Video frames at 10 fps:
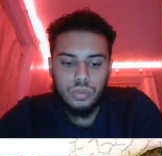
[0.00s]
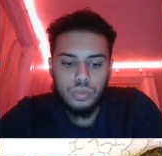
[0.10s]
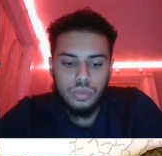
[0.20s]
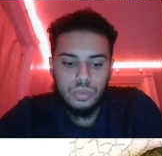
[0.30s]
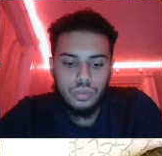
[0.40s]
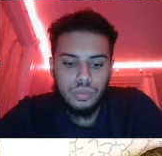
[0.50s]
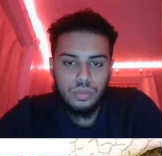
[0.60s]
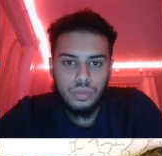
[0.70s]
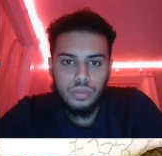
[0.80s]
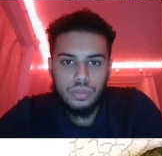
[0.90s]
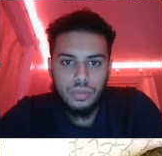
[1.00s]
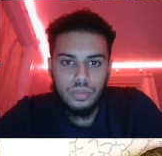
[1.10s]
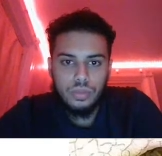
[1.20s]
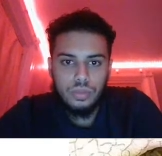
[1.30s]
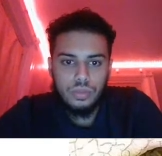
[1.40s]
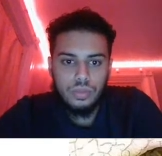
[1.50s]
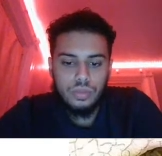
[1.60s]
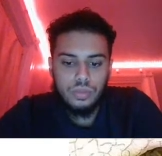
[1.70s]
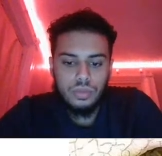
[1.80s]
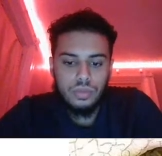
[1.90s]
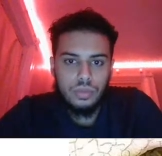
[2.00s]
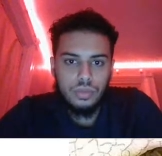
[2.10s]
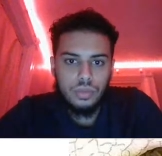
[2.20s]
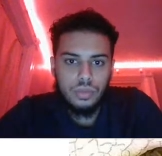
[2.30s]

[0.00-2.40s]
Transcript: (silence)